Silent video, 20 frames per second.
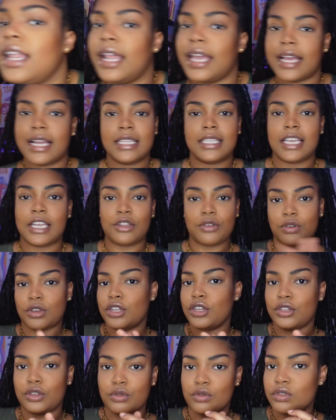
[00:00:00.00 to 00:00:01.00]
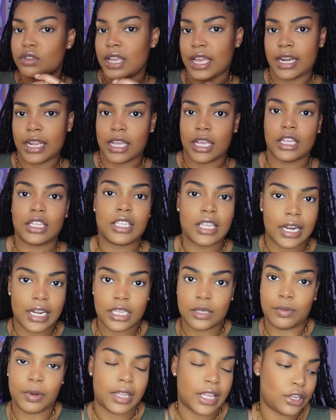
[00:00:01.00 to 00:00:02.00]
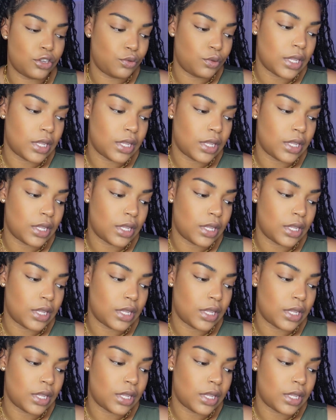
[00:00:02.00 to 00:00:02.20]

like I said, you can use any setting spray that you